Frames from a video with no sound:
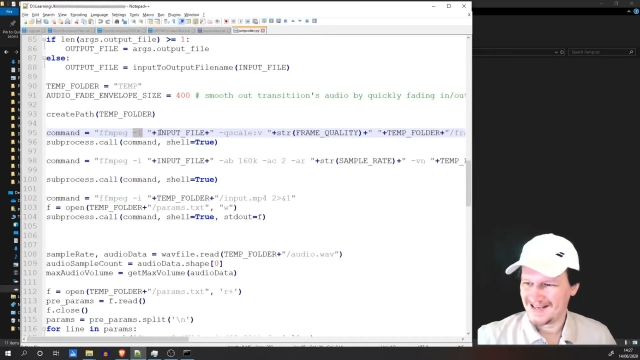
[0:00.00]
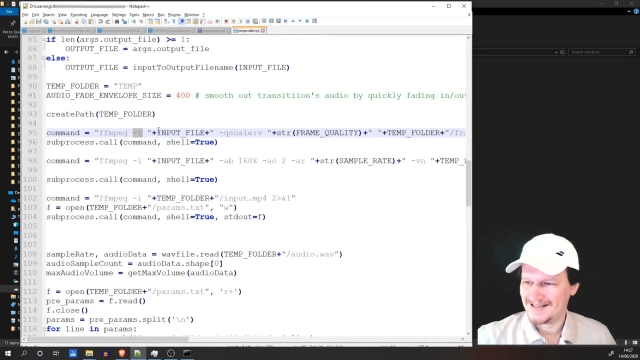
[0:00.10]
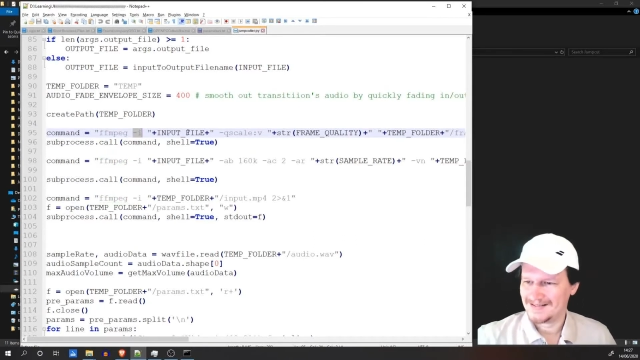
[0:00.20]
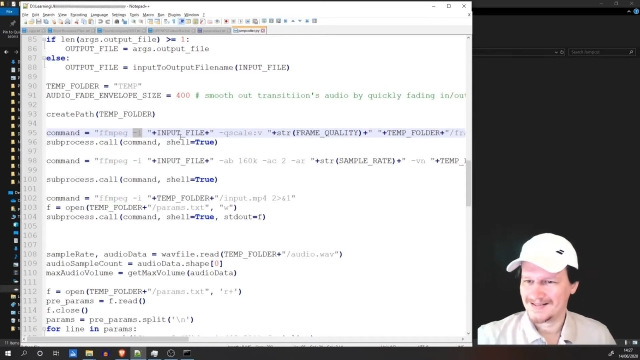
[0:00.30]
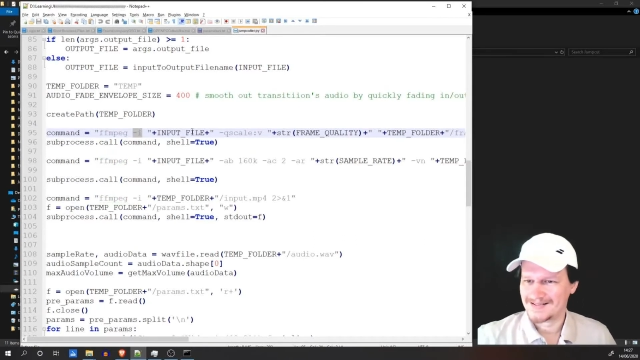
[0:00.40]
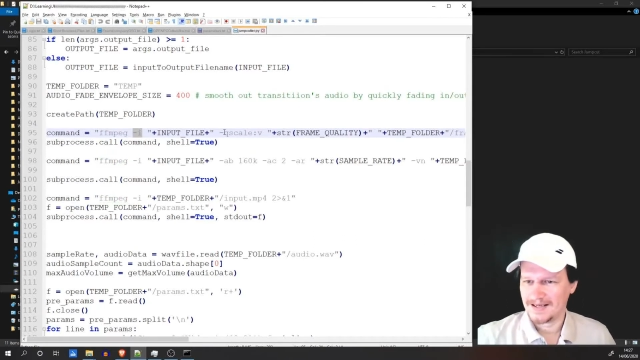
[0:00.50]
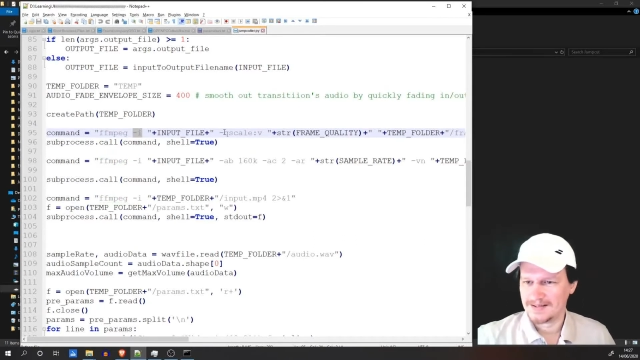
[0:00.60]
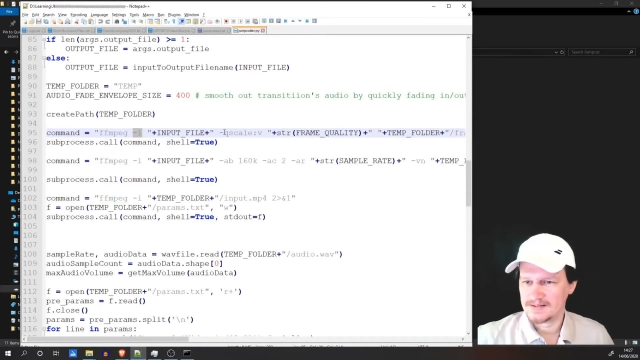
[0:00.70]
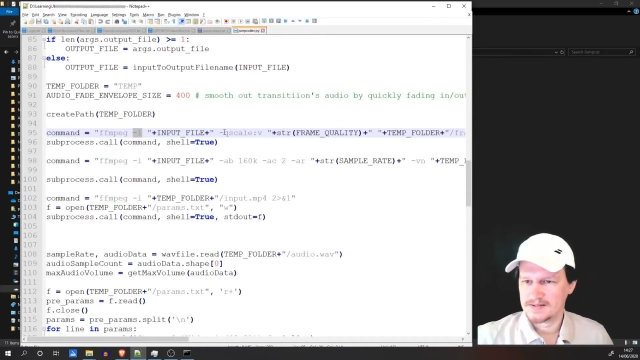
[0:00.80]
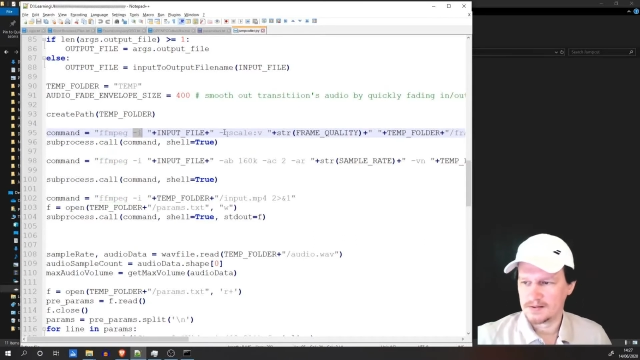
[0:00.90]
and it
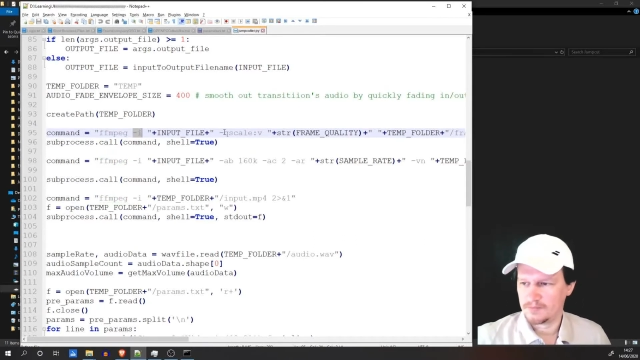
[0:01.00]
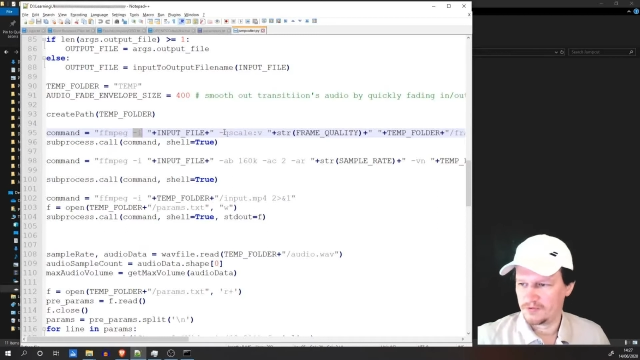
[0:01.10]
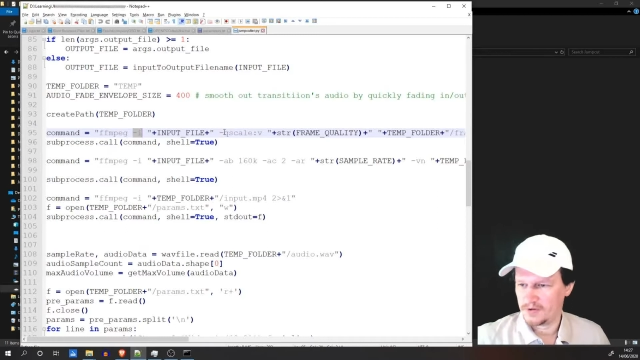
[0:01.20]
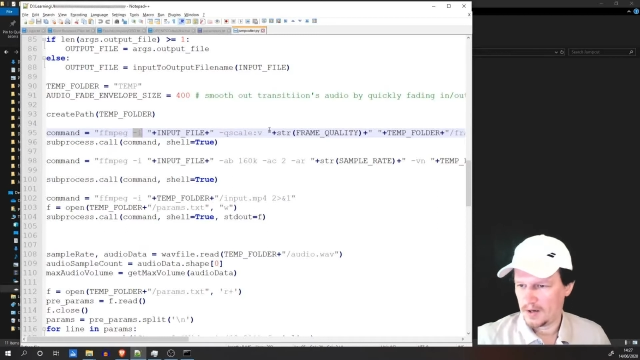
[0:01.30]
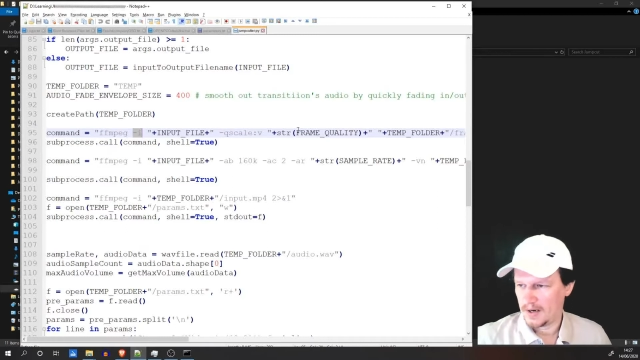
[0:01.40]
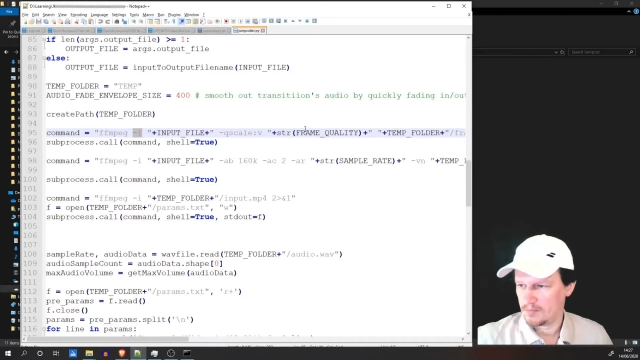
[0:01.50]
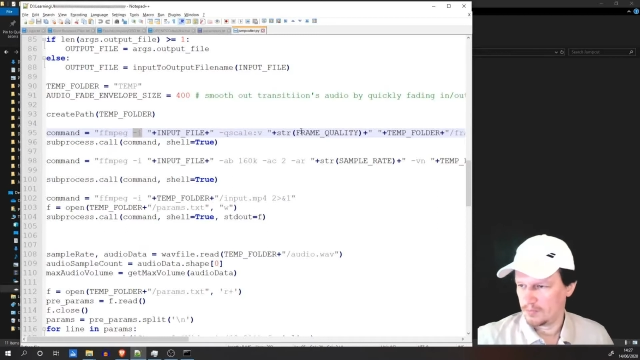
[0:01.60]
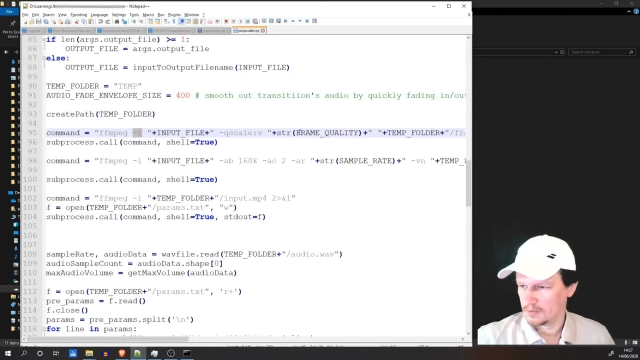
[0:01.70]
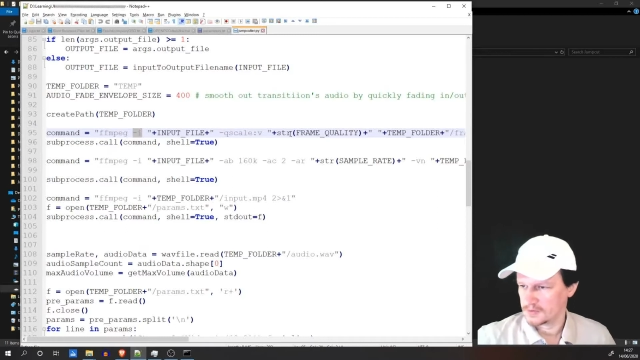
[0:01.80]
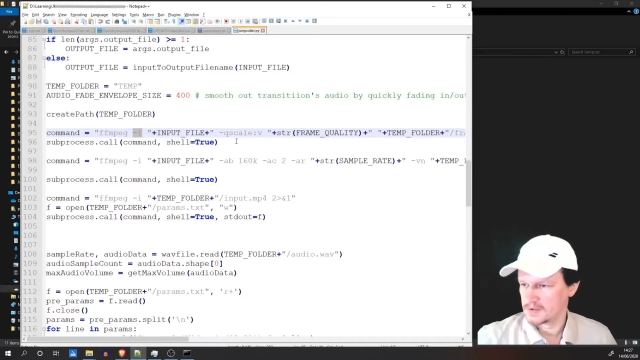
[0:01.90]
assigns it some
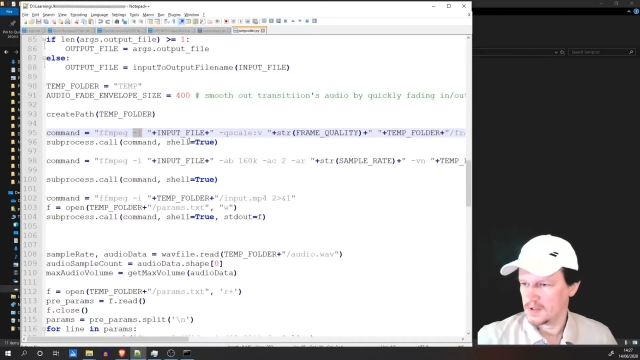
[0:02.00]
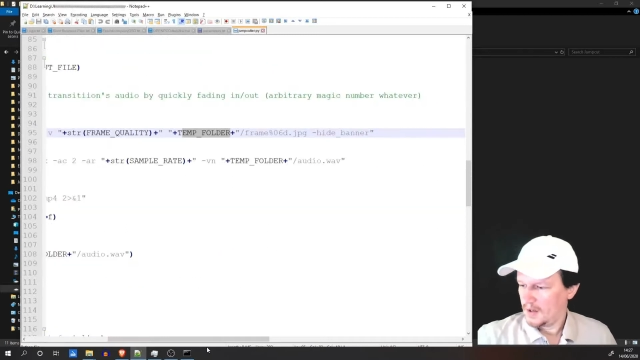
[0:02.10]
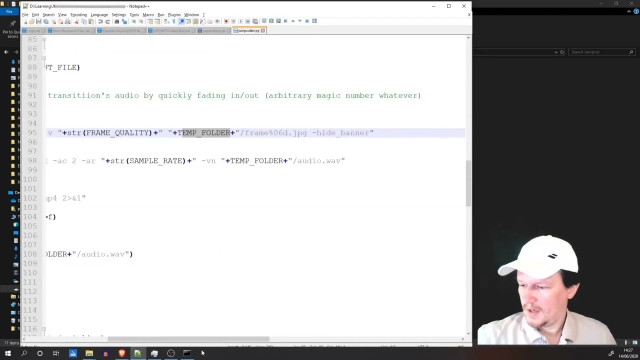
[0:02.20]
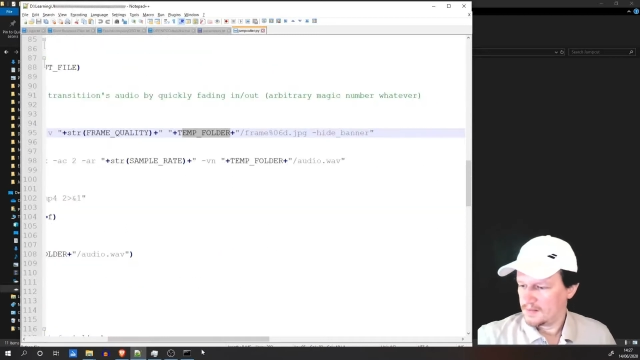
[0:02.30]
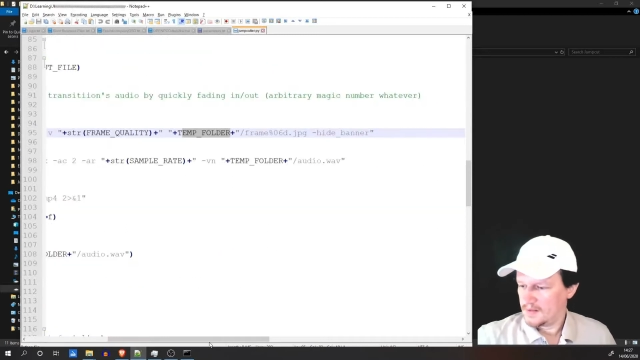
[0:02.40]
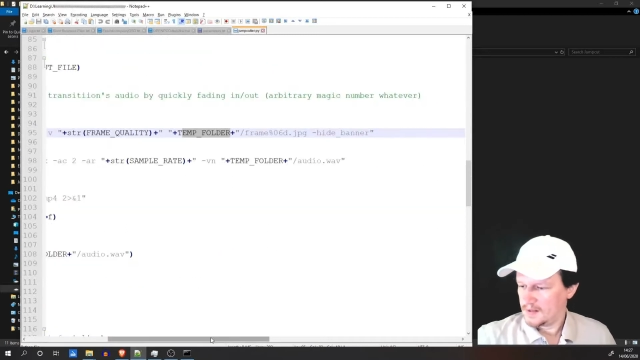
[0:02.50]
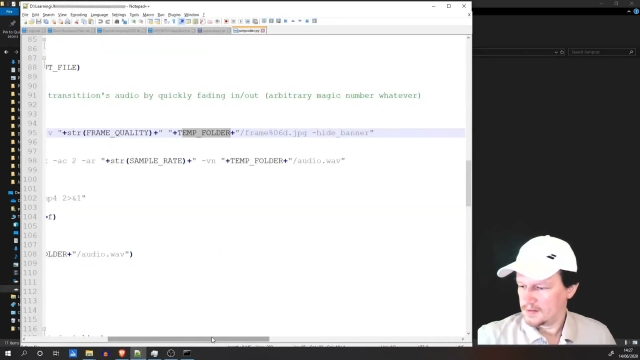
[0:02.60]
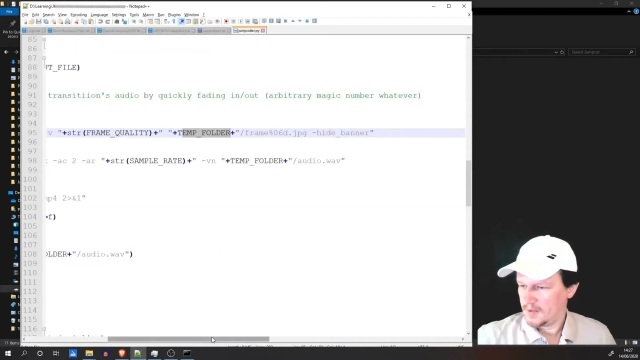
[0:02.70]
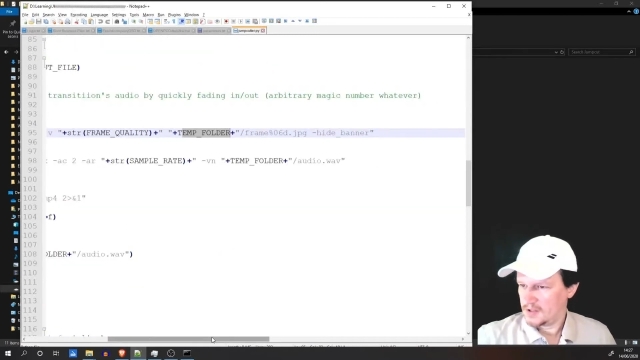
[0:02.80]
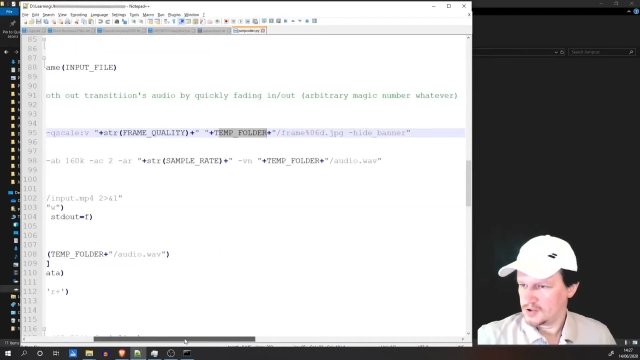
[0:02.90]
variables. And then
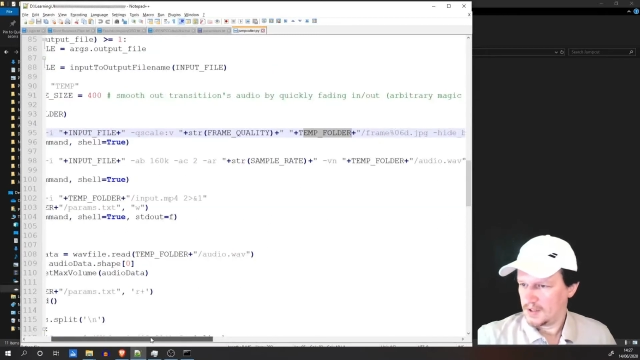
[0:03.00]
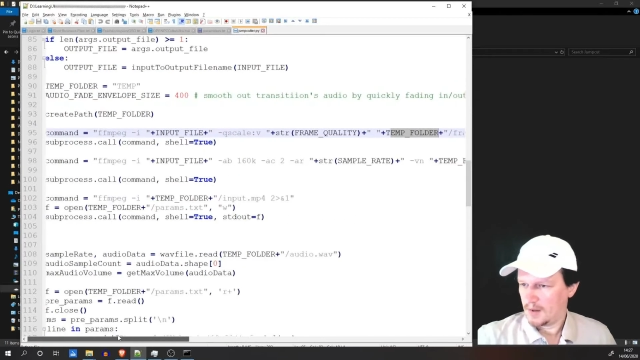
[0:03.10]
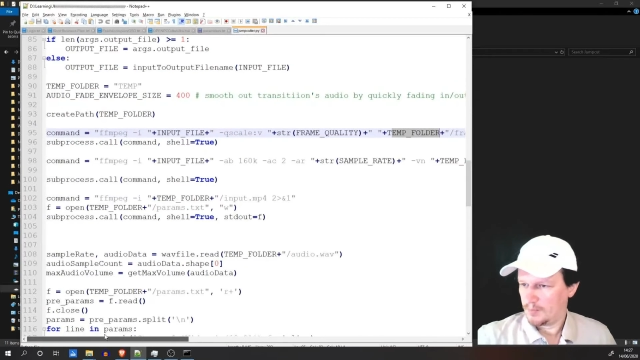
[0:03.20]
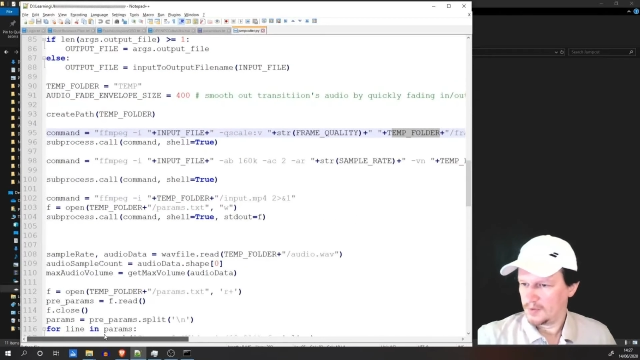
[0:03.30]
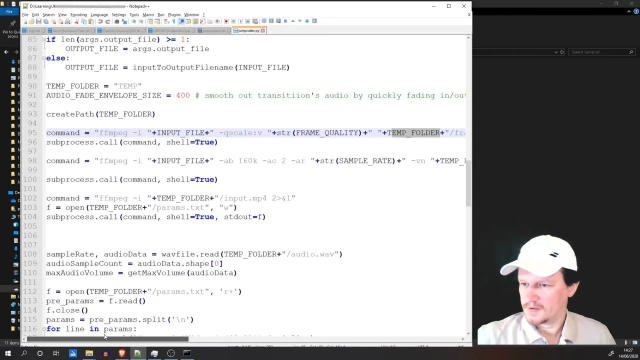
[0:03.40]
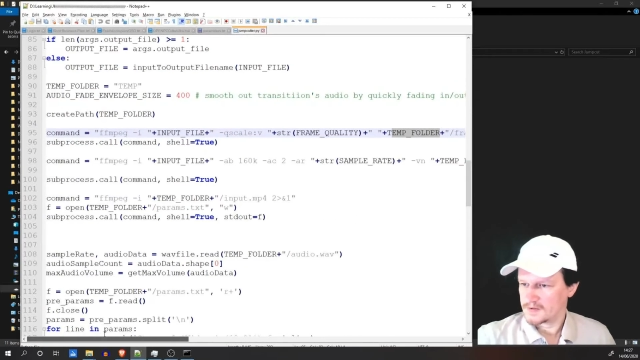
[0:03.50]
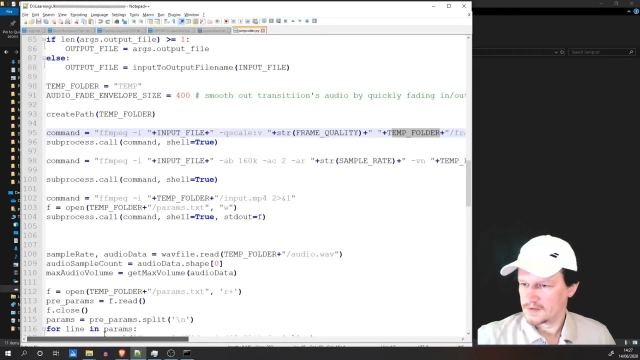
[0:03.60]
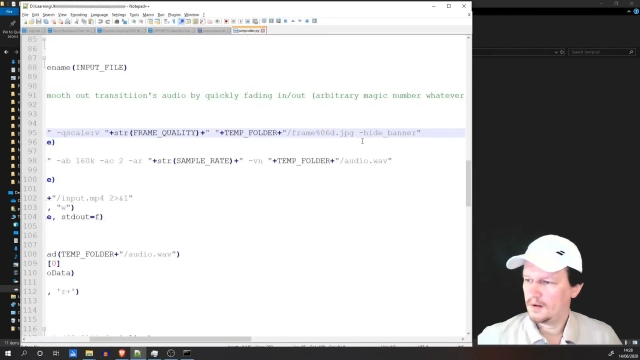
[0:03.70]
the magic happens.